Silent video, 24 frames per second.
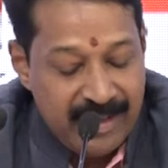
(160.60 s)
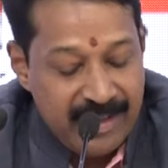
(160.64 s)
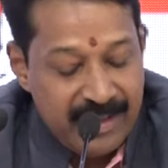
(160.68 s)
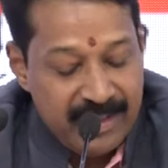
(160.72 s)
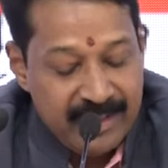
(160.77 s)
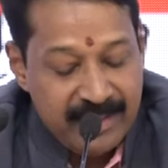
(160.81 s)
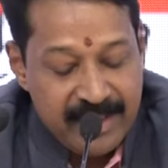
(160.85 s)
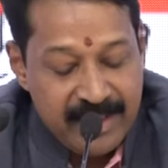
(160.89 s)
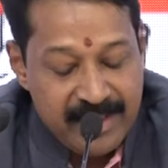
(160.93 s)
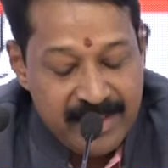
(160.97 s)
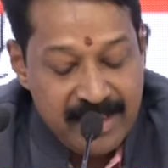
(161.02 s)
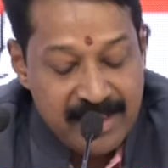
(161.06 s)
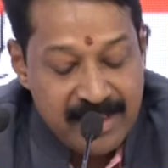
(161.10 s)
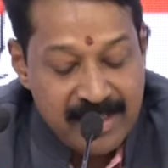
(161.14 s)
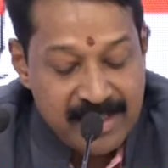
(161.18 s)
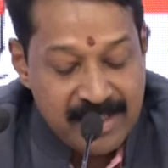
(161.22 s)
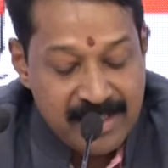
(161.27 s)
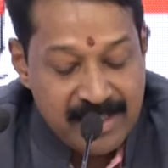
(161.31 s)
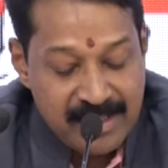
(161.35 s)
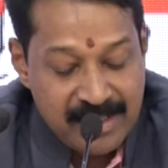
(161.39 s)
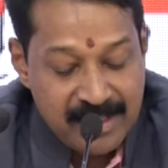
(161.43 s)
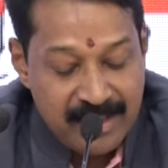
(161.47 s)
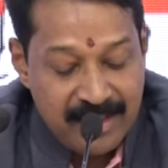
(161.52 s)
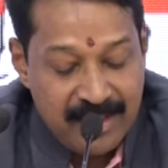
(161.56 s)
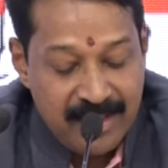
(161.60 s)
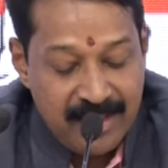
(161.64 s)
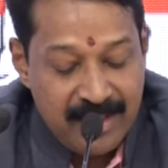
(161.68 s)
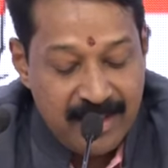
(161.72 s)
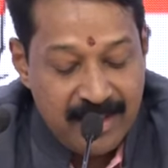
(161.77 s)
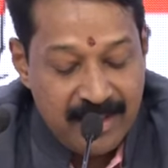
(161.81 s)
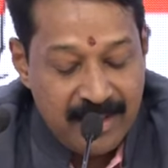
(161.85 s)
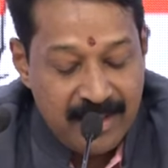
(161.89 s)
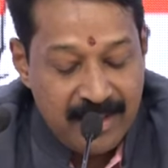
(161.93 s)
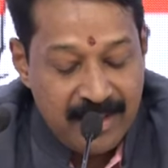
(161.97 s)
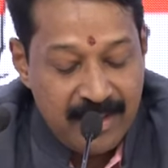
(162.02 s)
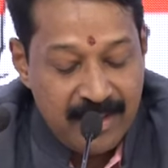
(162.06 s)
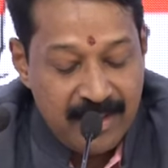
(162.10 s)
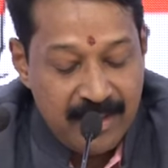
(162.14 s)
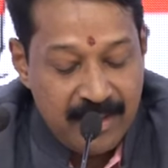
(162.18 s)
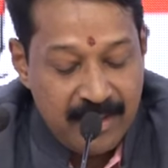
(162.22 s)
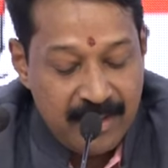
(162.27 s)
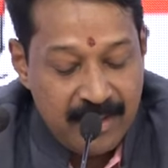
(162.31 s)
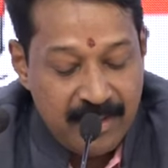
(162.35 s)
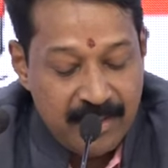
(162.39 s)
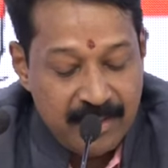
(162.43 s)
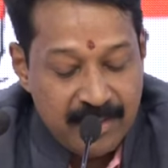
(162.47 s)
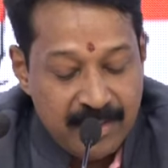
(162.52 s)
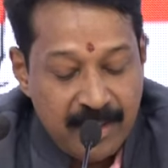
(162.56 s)
This is
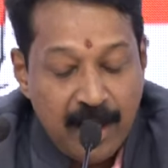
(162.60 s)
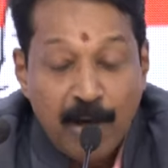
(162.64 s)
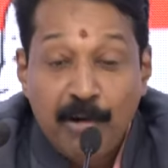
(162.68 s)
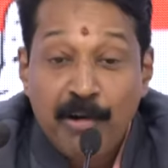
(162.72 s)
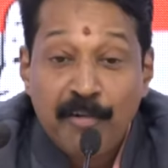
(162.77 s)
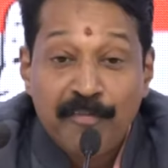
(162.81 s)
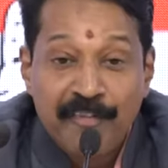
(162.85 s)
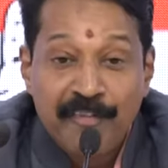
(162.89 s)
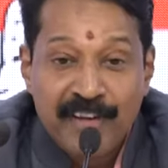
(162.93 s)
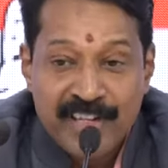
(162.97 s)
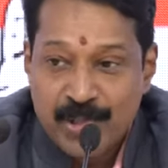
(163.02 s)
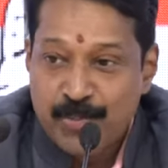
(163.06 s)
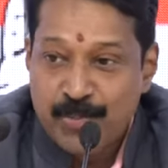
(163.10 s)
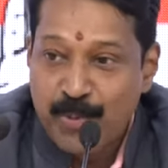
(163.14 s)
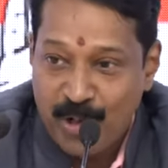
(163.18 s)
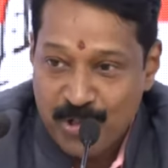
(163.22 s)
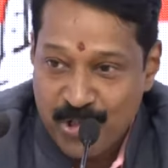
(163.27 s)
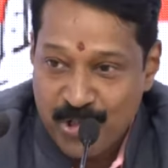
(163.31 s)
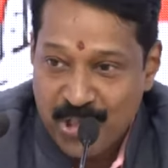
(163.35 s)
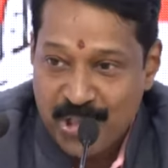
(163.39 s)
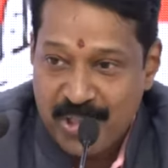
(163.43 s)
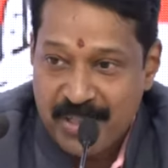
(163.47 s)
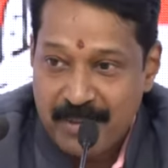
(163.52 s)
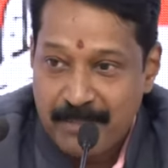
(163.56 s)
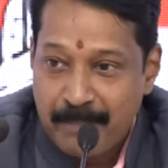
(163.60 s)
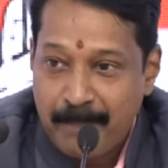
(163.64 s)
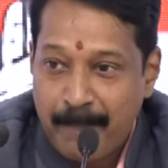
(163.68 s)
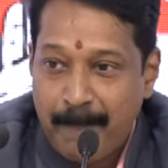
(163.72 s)
our first project.